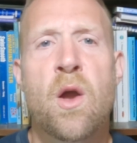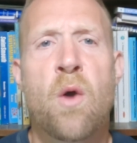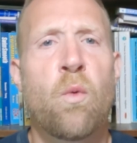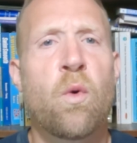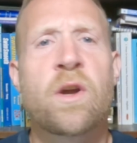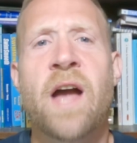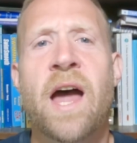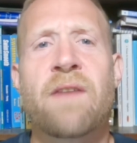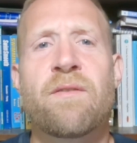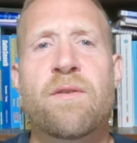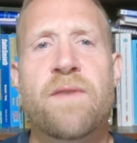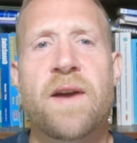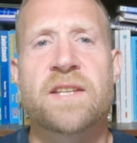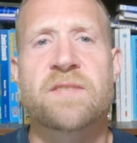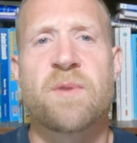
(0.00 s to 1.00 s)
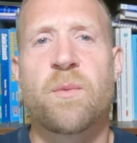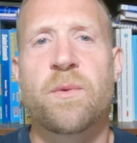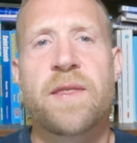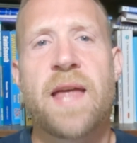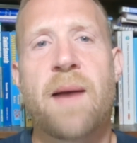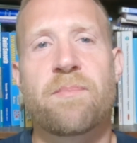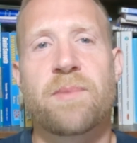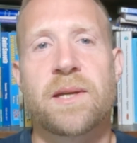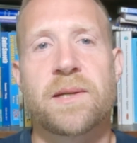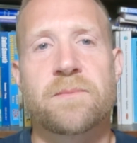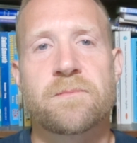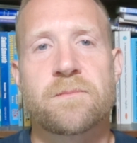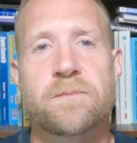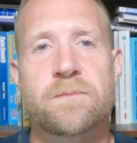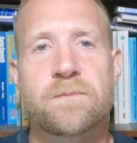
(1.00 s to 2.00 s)
What kind of investment would that be?
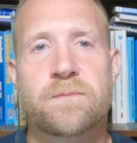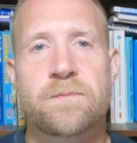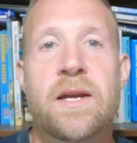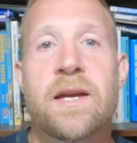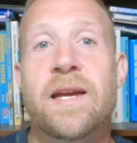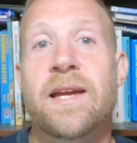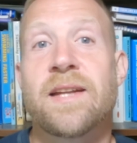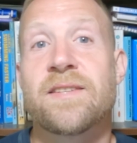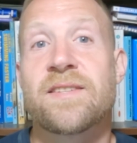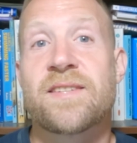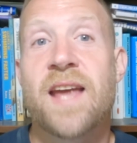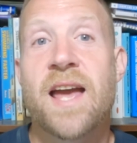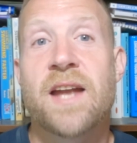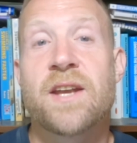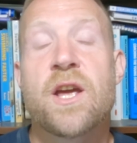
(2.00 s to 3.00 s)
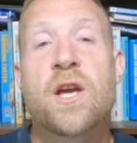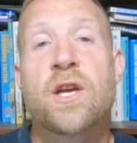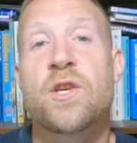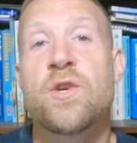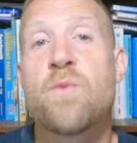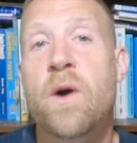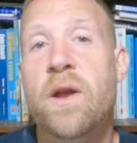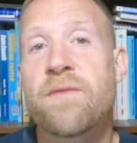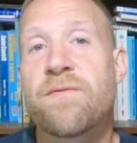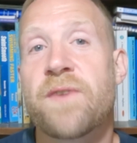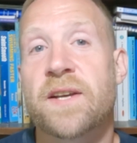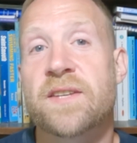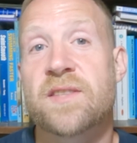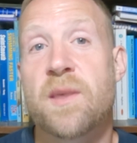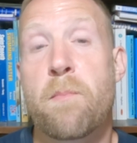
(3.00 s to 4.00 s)
Instead, you want to
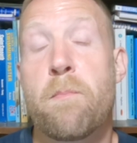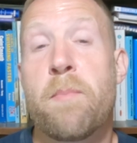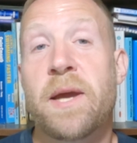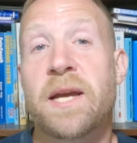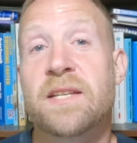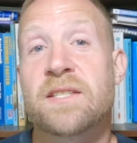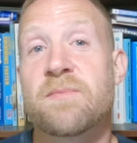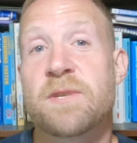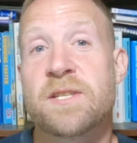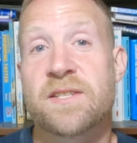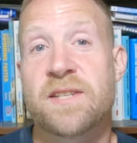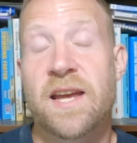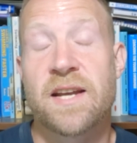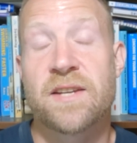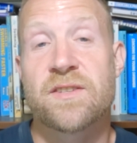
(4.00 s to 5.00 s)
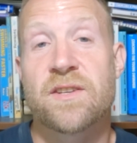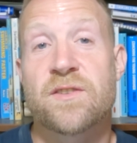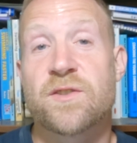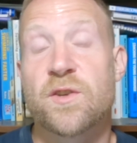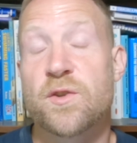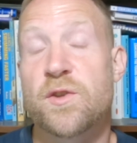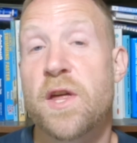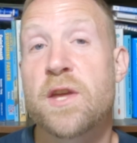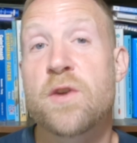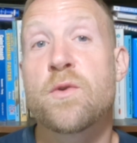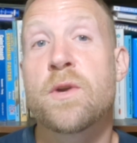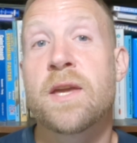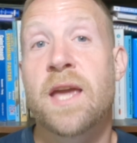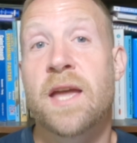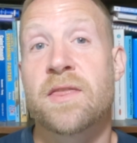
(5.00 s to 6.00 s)
fix the biggest mistakes so that you
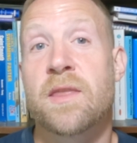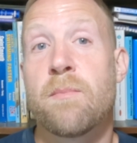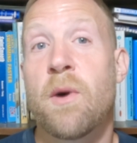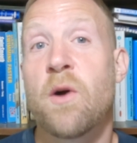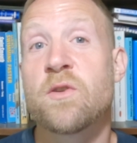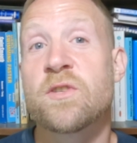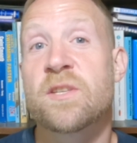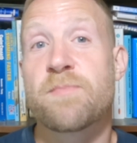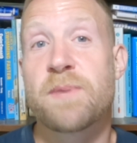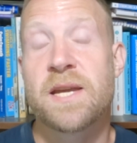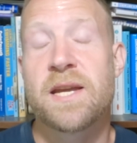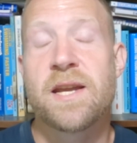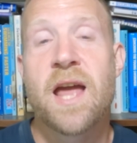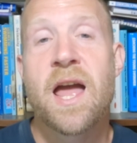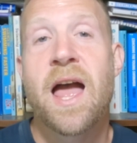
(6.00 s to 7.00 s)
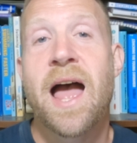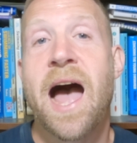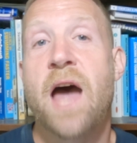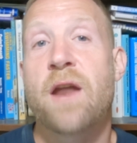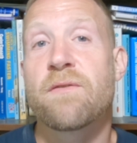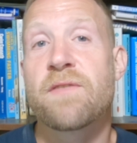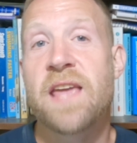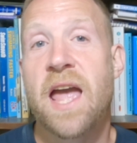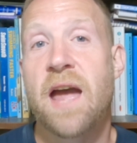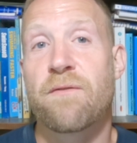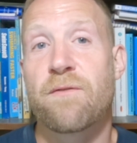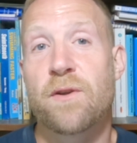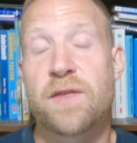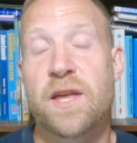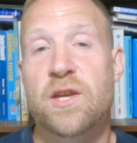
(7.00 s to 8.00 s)
can get the most speed out of the
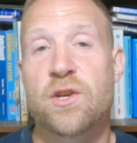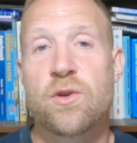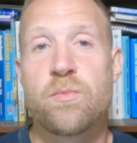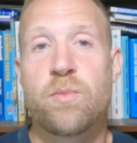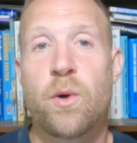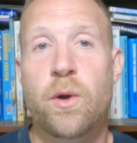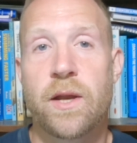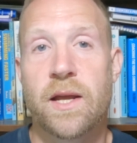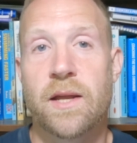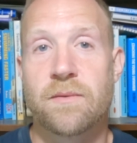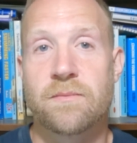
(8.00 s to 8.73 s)
effort that you put in.